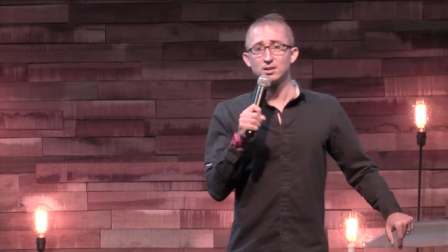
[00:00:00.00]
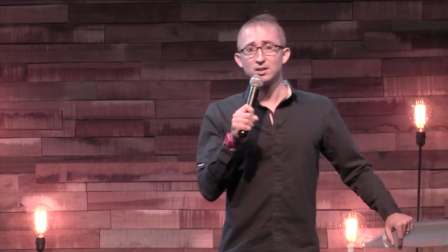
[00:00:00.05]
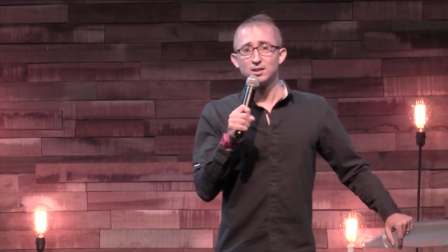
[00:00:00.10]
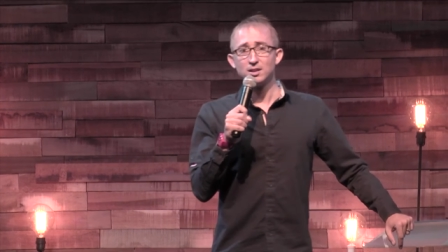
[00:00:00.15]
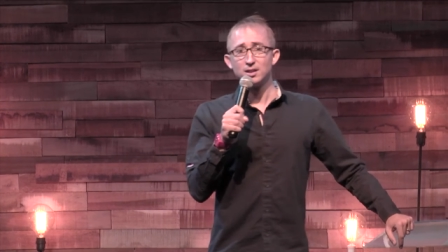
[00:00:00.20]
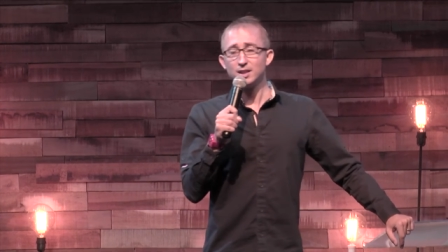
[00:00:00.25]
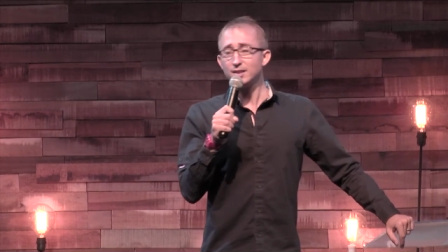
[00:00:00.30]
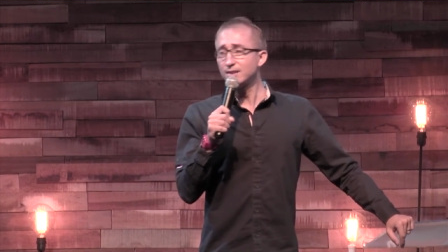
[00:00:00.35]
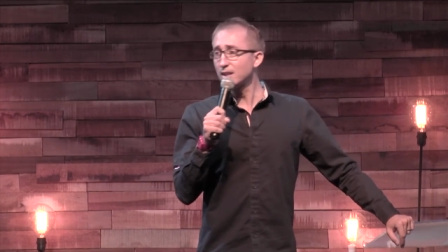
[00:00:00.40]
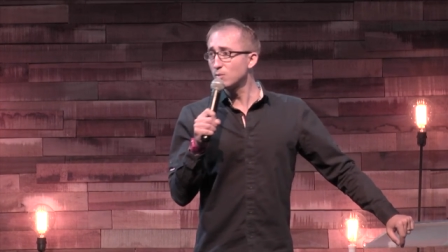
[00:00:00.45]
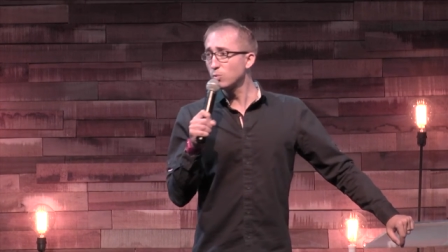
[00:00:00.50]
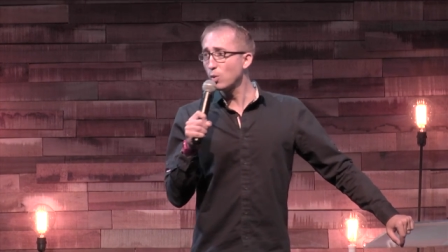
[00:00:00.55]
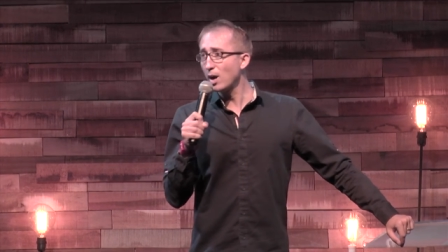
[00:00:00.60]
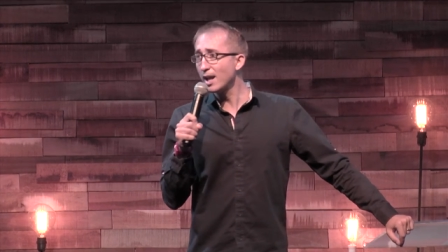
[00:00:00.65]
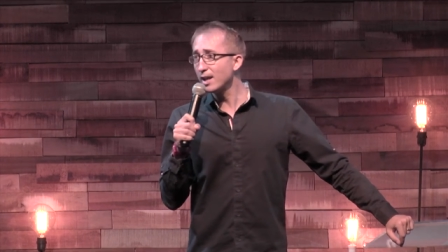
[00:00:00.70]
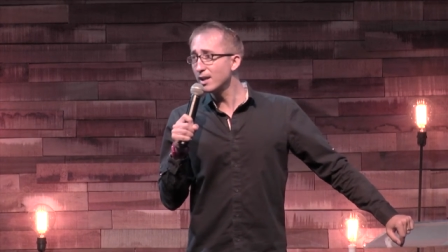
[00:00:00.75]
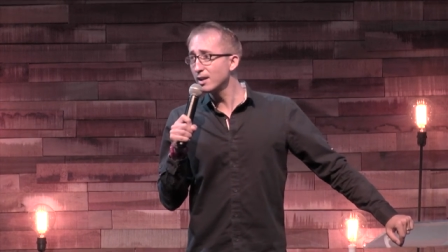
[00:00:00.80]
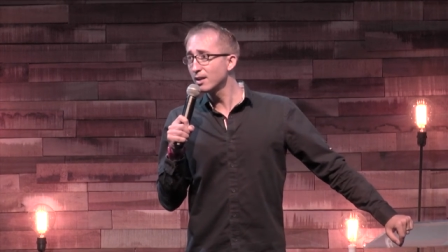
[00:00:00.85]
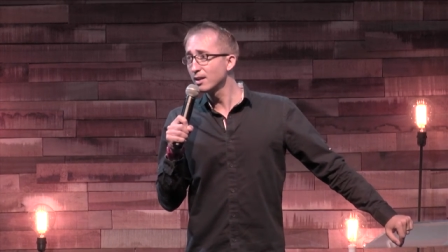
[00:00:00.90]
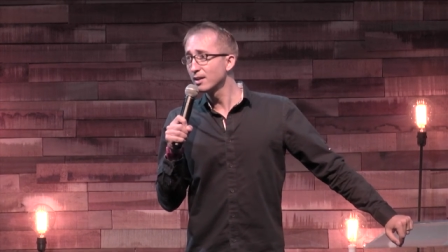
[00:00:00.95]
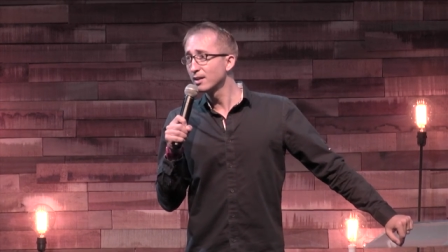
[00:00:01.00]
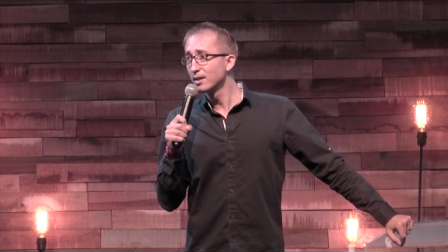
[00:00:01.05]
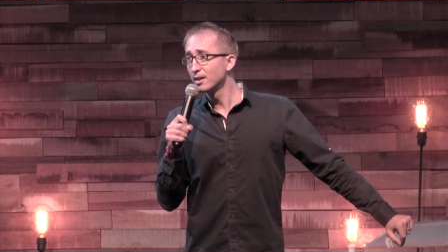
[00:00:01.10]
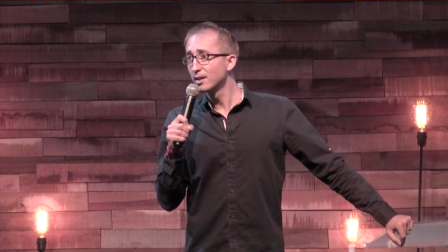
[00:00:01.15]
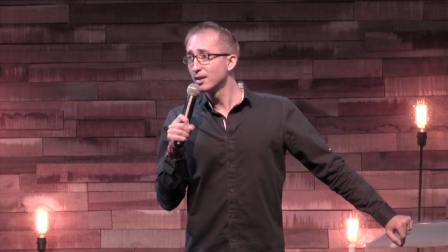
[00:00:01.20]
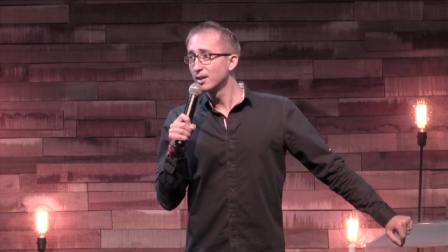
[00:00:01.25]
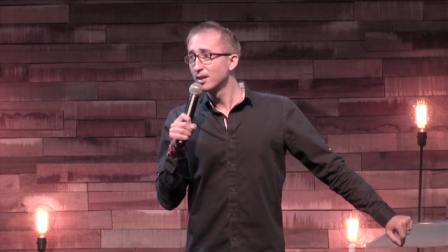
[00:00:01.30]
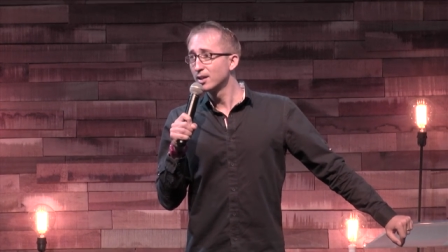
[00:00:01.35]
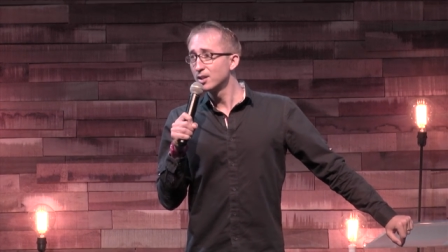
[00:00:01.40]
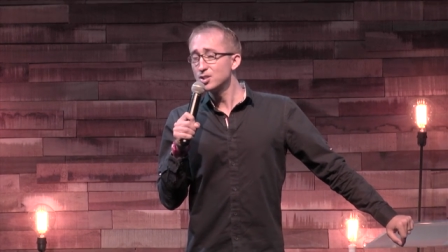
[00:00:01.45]
He said, "When?"
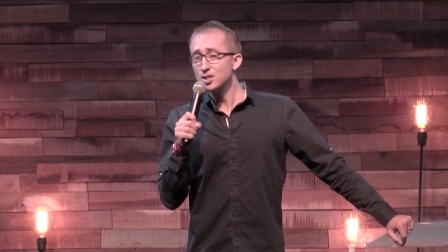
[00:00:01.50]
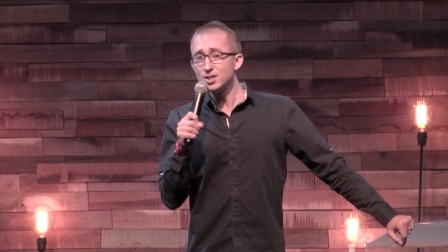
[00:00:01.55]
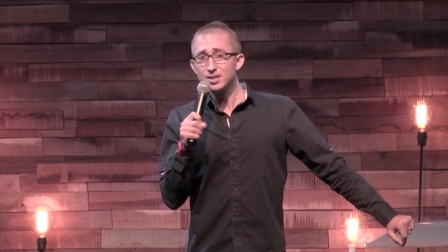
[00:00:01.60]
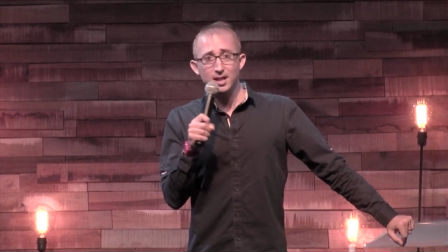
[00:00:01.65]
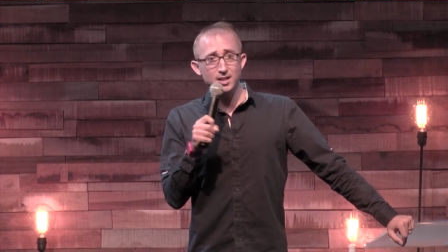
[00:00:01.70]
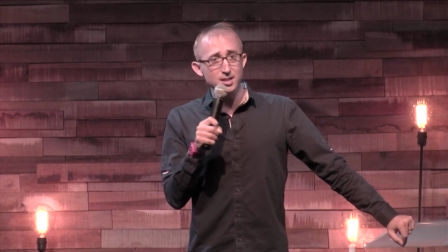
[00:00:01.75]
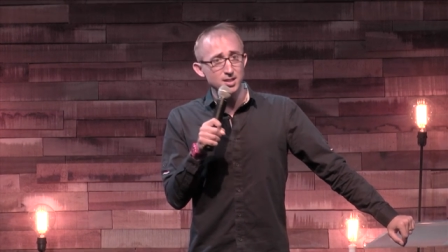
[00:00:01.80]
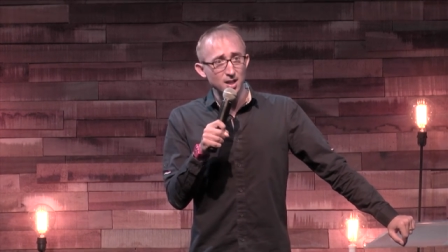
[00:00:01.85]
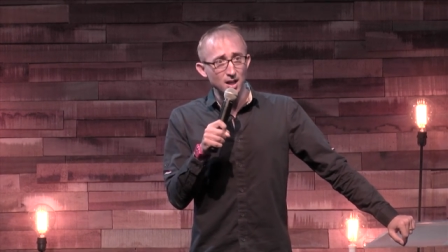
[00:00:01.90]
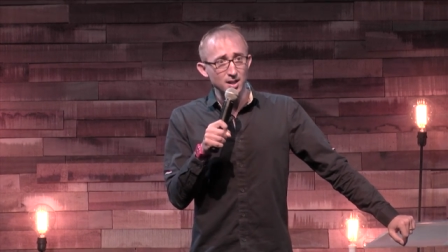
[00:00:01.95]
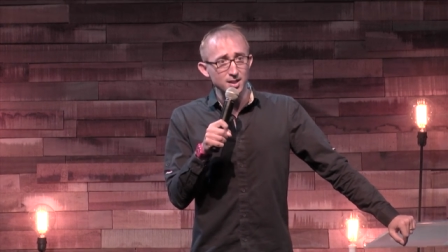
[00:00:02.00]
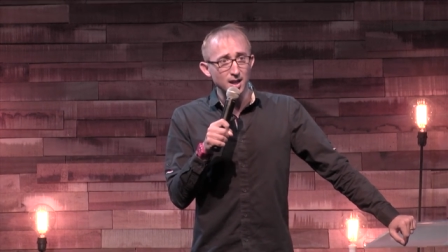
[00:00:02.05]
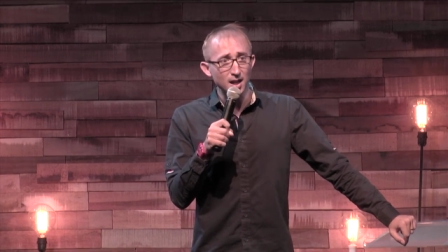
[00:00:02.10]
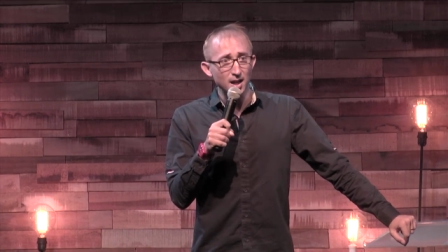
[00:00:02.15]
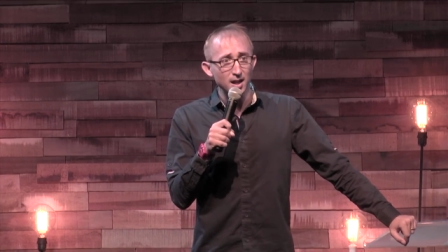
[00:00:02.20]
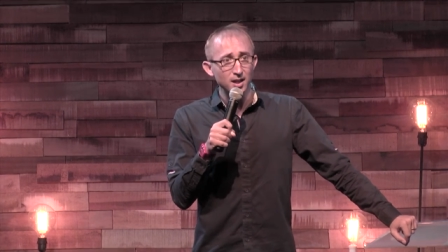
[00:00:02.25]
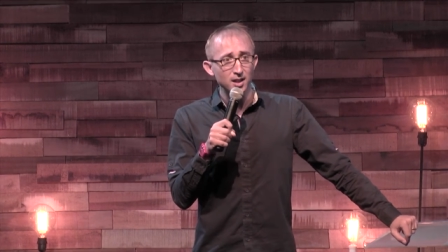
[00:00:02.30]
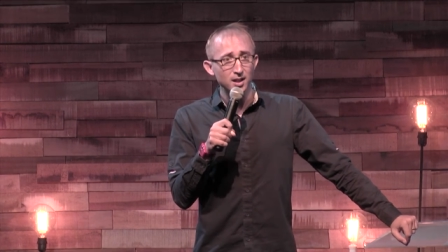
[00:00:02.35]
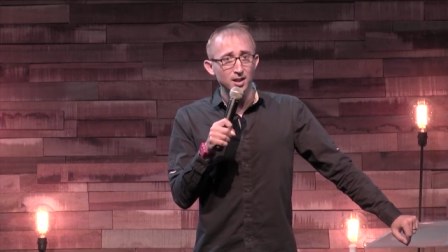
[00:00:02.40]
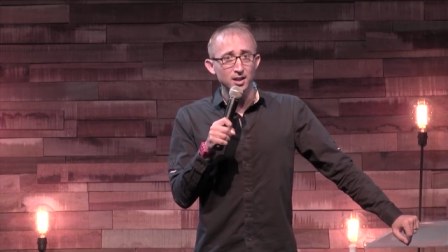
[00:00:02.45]
She said, "Sunday."